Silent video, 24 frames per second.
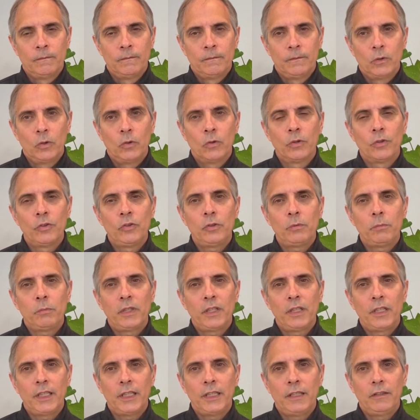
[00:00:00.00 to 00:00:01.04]
Or you
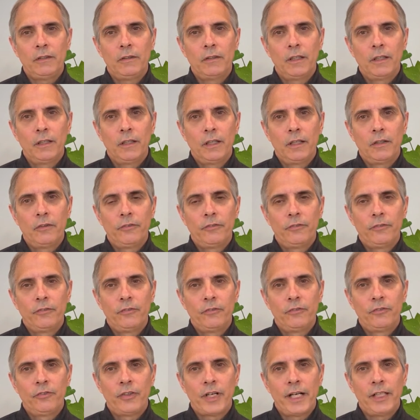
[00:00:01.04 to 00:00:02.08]
may
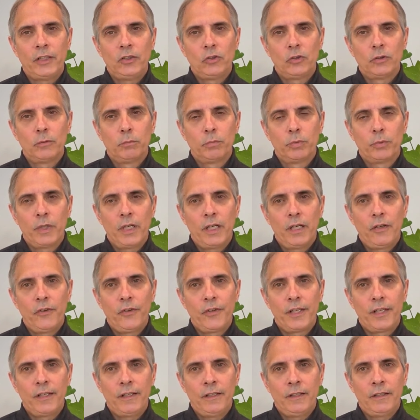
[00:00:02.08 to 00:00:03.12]
find your
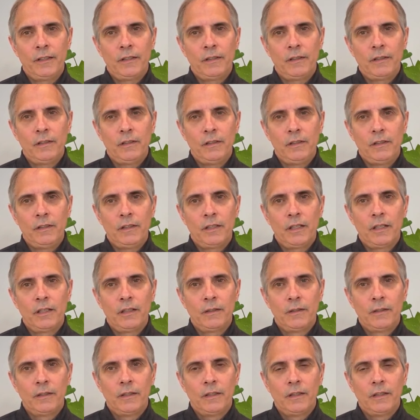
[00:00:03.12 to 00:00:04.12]
breath in the